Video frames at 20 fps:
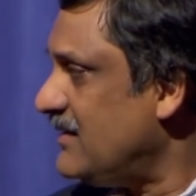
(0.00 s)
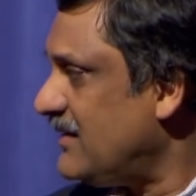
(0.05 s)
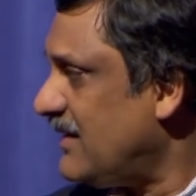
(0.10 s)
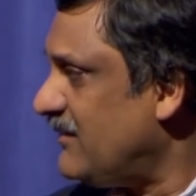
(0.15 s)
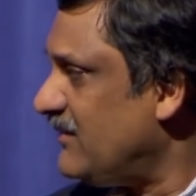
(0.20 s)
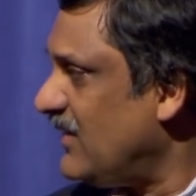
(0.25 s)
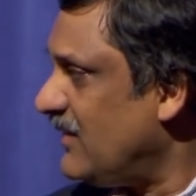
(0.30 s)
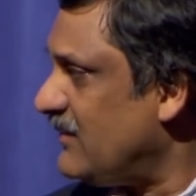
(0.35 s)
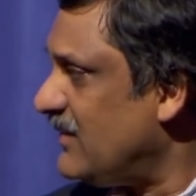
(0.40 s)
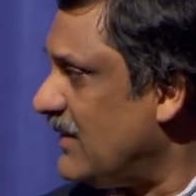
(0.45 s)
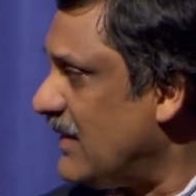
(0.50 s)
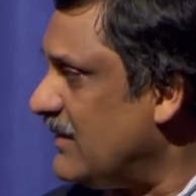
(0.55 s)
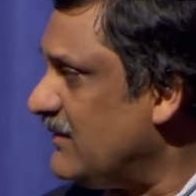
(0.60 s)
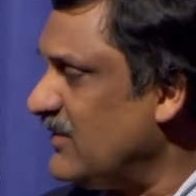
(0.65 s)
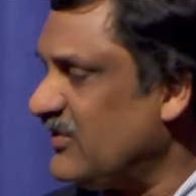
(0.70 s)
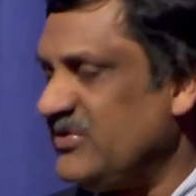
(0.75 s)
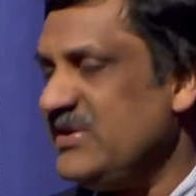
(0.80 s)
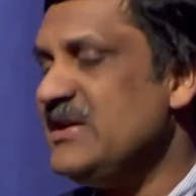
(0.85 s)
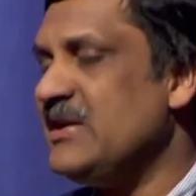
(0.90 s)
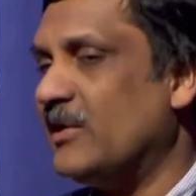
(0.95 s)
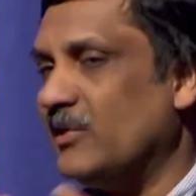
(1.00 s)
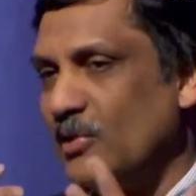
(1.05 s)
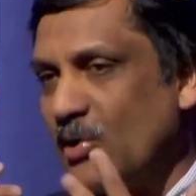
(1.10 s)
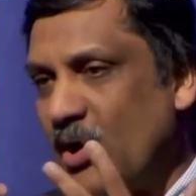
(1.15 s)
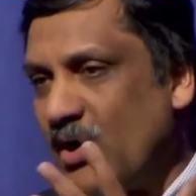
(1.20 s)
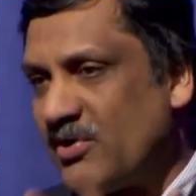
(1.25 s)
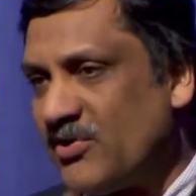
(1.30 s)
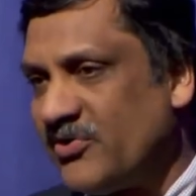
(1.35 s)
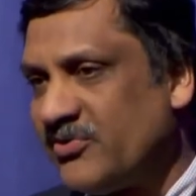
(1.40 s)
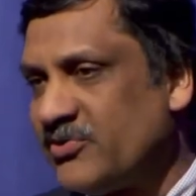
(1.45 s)
And we're seeing a
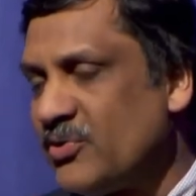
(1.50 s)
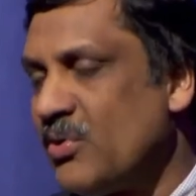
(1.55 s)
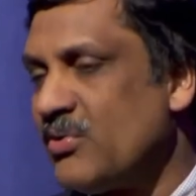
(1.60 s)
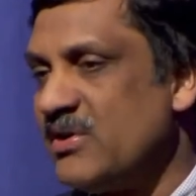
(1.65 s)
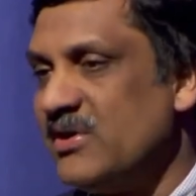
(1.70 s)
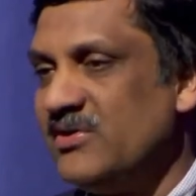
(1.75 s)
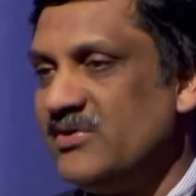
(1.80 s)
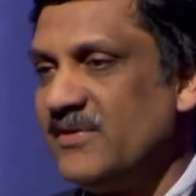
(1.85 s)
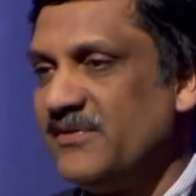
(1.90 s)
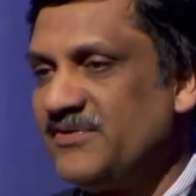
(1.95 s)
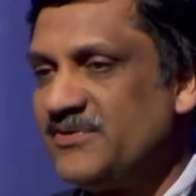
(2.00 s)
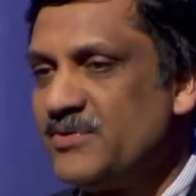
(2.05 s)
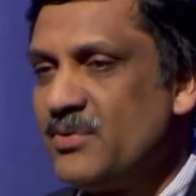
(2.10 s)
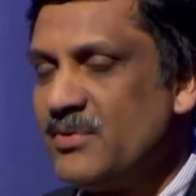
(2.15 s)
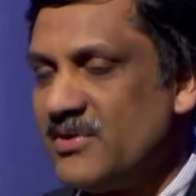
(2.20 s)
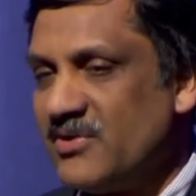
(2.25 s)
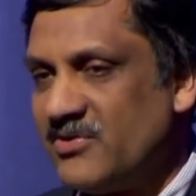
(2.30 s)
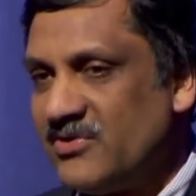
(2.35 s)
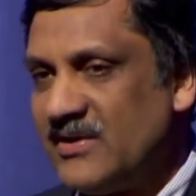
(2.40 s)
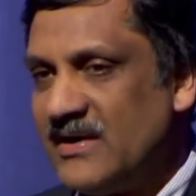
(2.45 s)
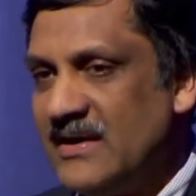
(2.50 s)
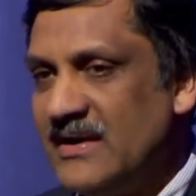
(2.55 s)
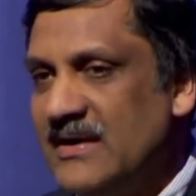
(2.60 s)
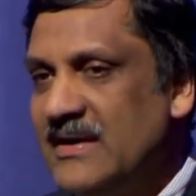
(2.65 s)
lot of stories of students